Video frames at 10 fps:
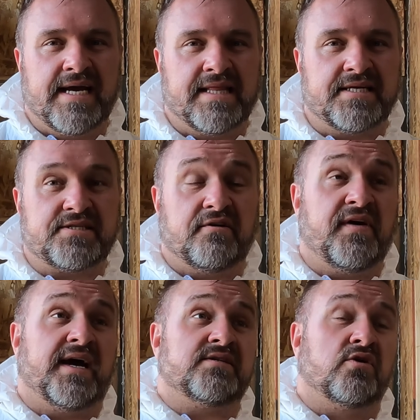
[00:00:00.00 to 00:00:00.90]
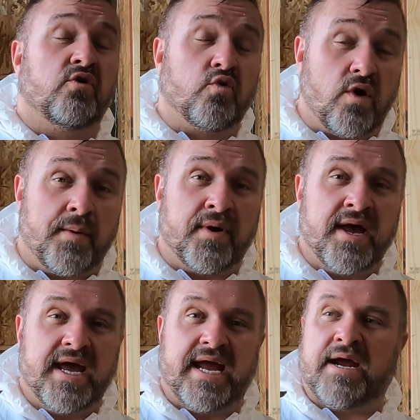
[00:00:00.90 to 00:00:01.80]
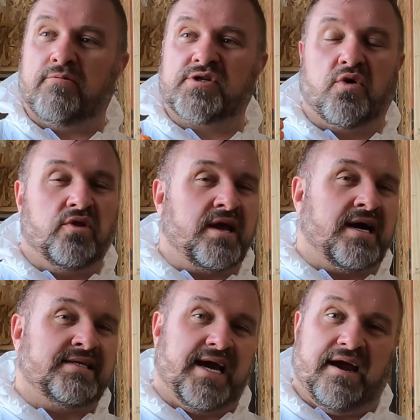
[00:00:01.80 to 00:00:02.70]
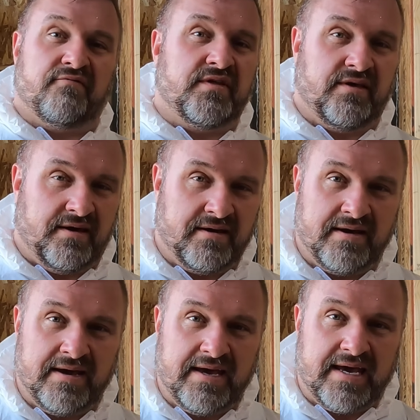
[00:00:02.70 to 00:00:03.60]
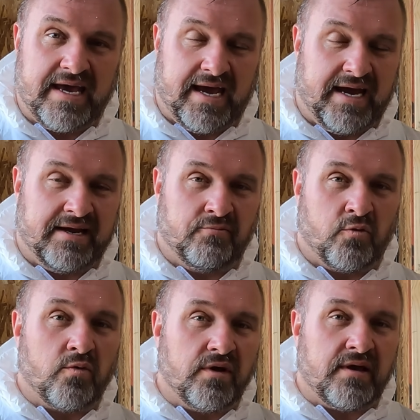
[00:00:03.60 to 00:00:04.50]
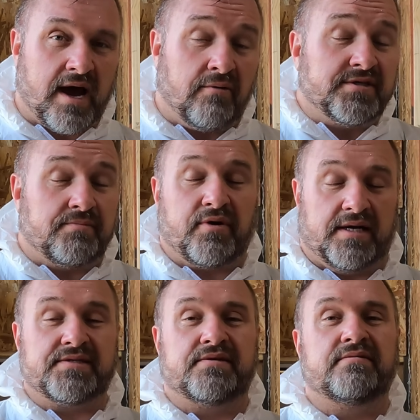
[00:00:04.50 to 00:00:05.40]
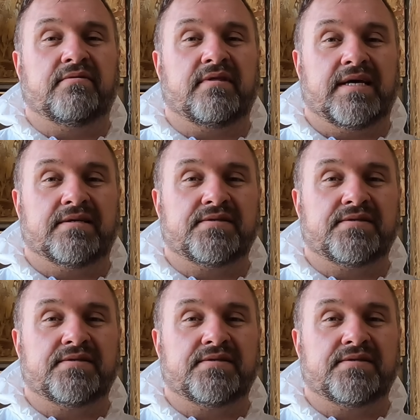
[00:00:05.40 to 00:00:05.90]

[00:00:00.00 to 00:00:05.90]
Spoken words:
And this stuff has grip. It was holding on to everything, and I was impressed with it.